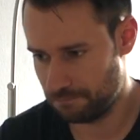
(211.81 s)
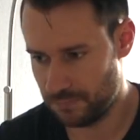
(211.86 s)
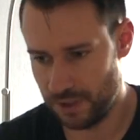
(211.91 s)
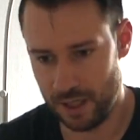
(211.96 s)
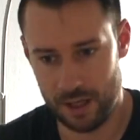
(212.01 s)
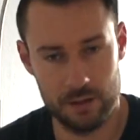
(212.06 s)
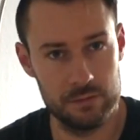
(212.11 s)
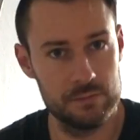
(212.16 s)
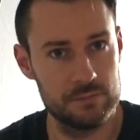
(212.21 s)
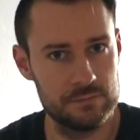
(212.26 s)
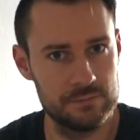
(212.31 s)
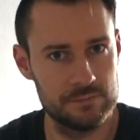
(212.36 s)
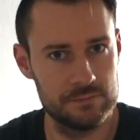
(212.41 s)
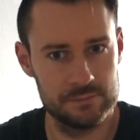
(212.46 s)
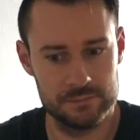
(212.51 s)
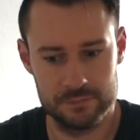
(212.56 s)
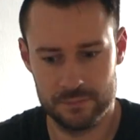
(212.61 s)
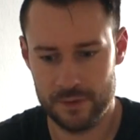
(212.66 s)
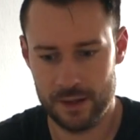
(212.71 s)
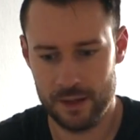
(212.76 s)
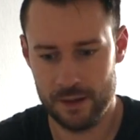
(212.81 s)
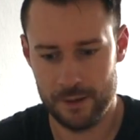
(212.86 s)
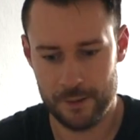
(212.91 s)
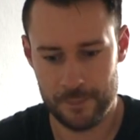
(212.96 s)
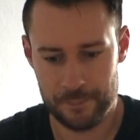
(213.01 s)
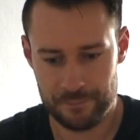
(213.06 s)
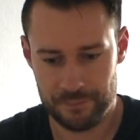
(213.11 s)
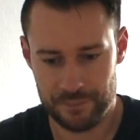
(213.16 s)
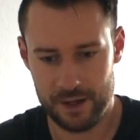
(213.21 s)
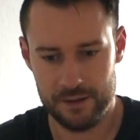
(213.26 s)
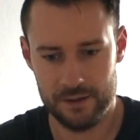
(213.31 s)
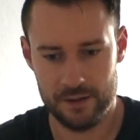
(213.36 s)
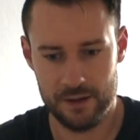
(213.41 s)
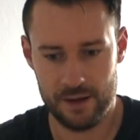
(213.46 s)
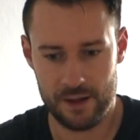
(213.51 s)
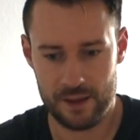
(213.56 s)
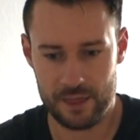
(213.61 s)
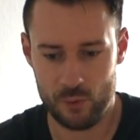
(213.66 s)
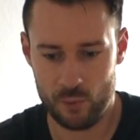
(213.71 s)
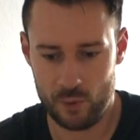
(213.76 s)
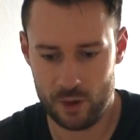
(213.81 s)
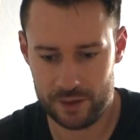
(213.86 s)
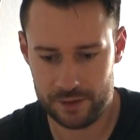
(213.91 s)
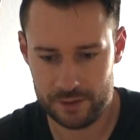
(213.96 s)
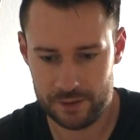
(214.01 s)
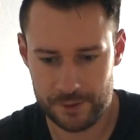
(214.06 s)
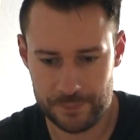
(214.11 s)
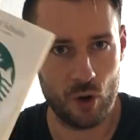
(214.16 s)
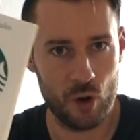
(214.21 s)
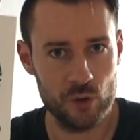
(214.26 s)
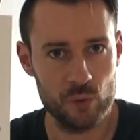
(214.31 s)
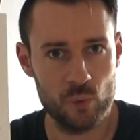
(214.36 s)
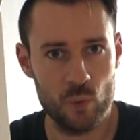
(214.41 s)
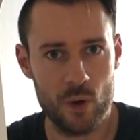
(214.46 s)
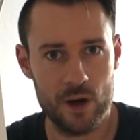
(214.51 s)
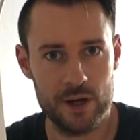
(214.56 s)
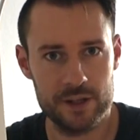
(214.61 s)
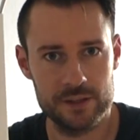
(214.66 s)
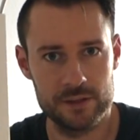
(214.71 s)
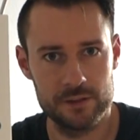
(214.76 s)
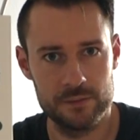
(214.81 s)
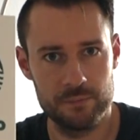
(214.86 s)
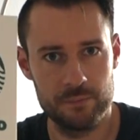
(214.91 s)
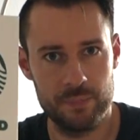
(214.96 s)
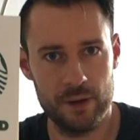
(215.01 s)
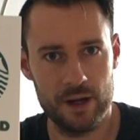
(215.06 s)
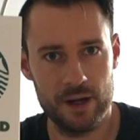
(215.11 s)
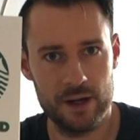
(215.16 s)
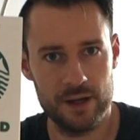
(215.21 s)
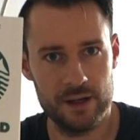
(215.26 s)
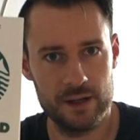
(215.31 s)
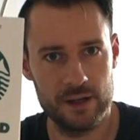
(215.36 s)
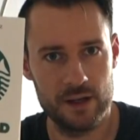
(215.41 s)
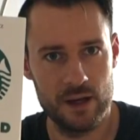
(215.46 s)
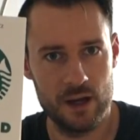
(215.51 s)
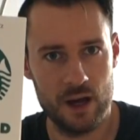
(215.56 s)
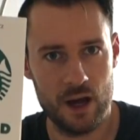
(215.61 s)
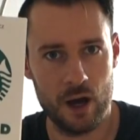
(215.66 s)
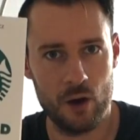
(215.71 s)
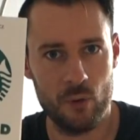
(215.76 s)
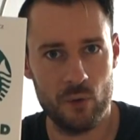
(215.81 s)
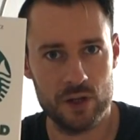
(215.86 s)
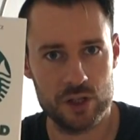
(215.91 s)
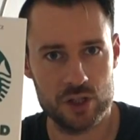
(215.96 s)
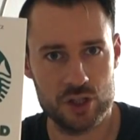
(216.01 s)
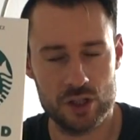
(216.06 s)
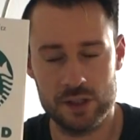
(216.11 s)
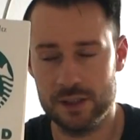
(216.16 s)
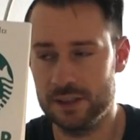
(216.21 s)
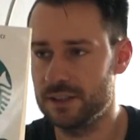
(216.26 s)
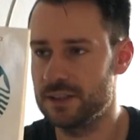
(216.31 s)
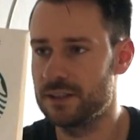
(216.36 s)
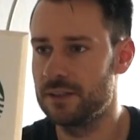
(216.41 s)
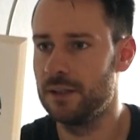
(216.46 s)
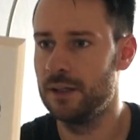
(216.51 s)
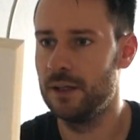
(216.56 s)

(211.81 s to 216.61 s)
Yeah. And another one, Onward by Howard Schultz.